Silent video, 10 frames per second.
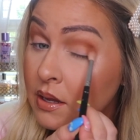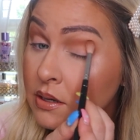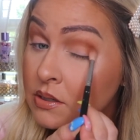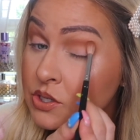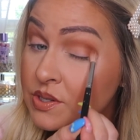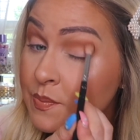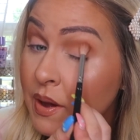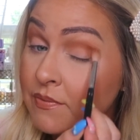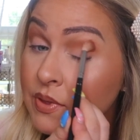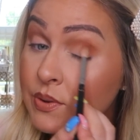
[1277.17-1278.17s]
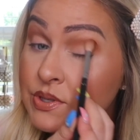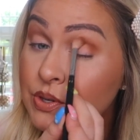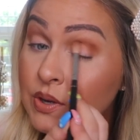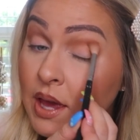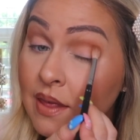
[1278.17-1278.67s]
And just buff those
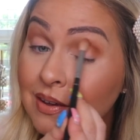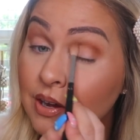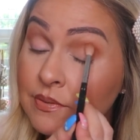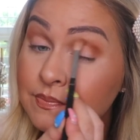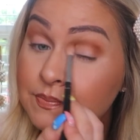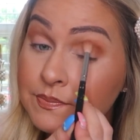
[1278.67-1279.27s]
two together.